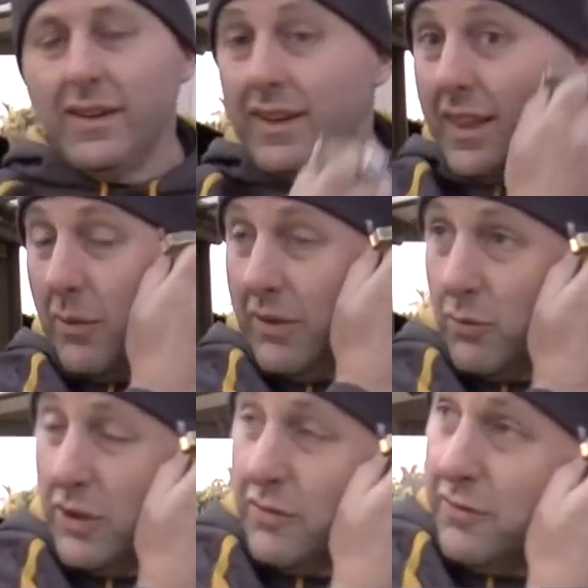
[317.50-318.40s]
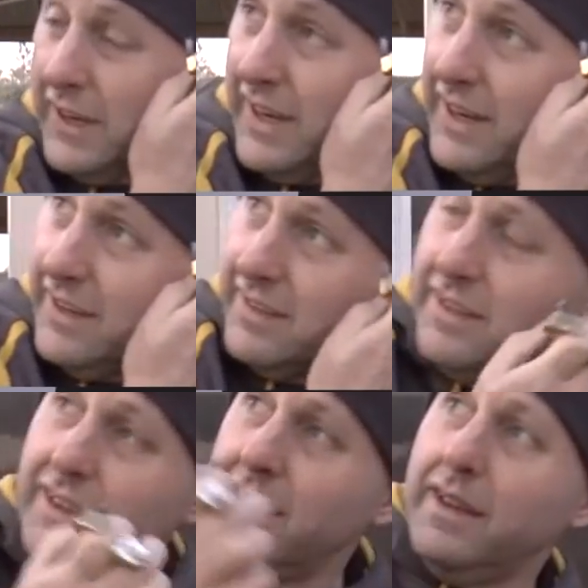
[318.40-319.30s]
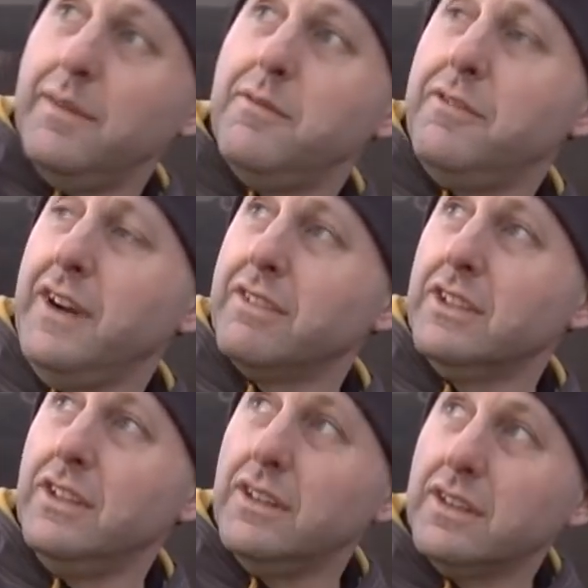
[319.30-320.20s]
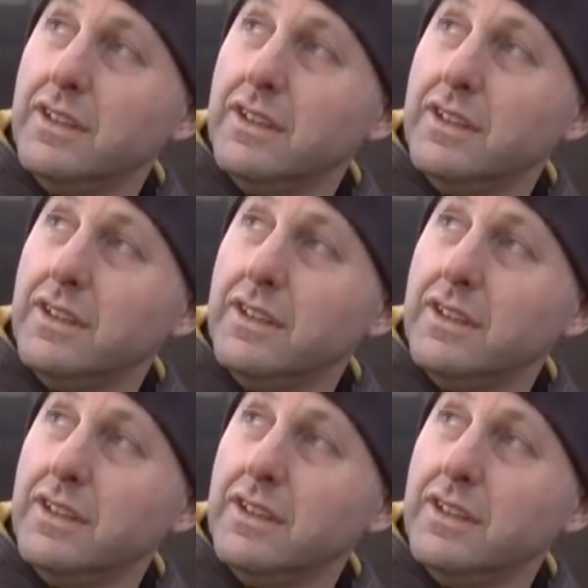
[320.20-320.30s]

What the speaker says: Now that one would have fired 7 o'clock